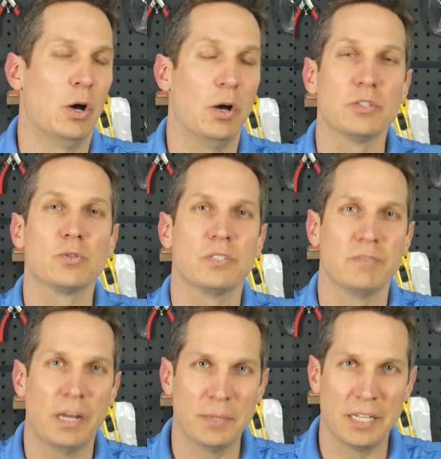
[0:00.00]
All sorts
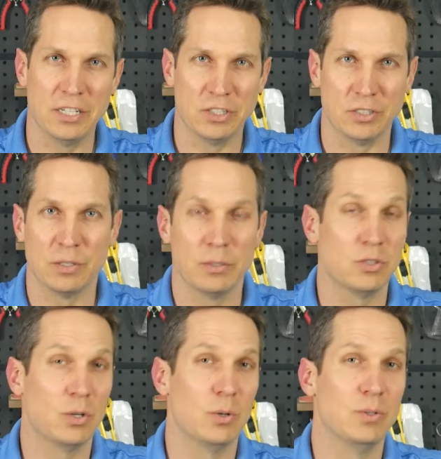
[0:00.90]
of applications.
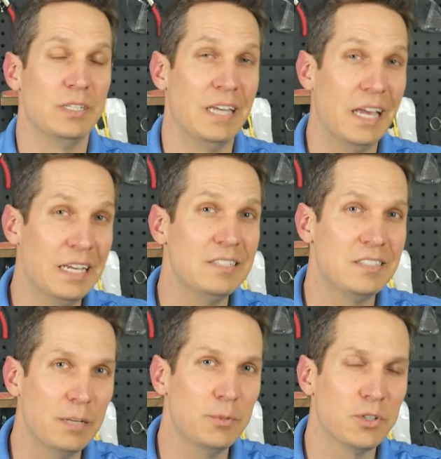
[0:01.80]
So the
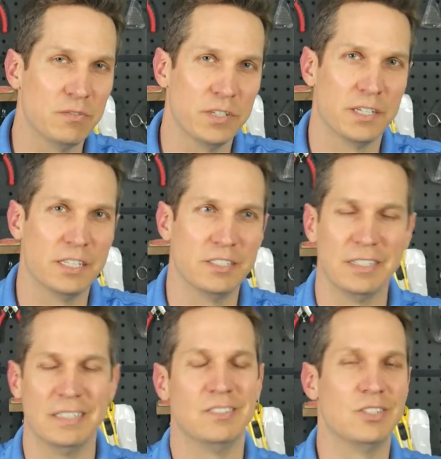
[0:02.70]
astable configuration
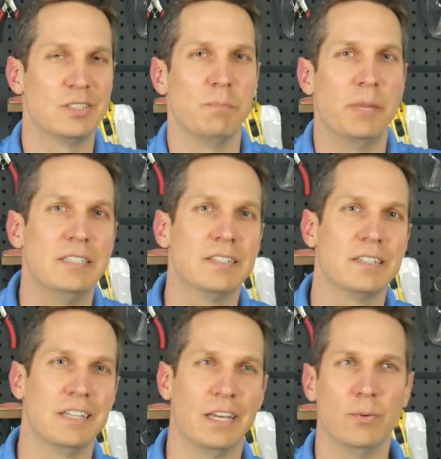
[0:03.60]
is just
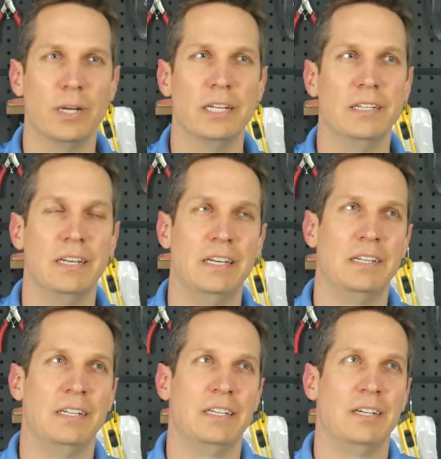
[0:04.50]
basically a way,
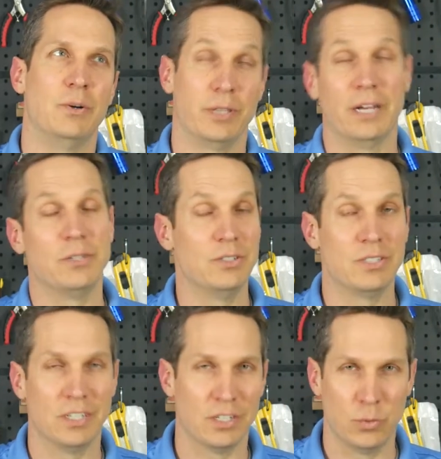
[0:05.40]
without
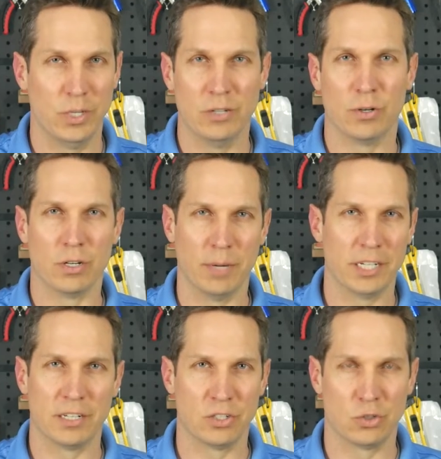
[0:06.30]
using an Arduino or a
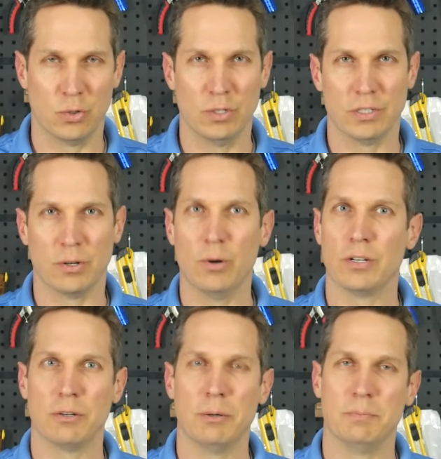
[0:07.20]
microcontroller
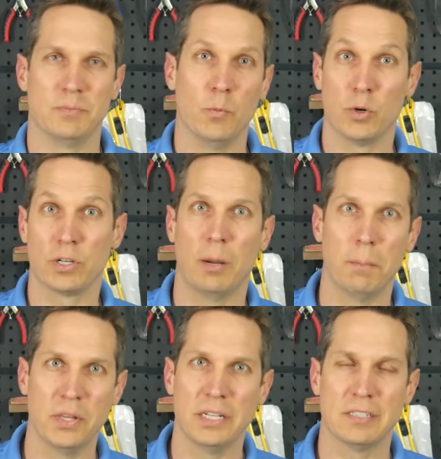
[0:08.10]
or more
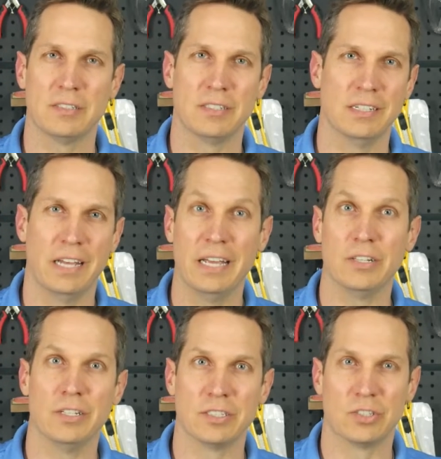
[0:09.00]
complex
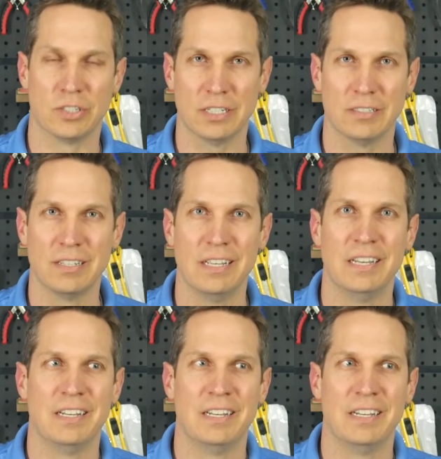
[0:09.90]
analog circuits,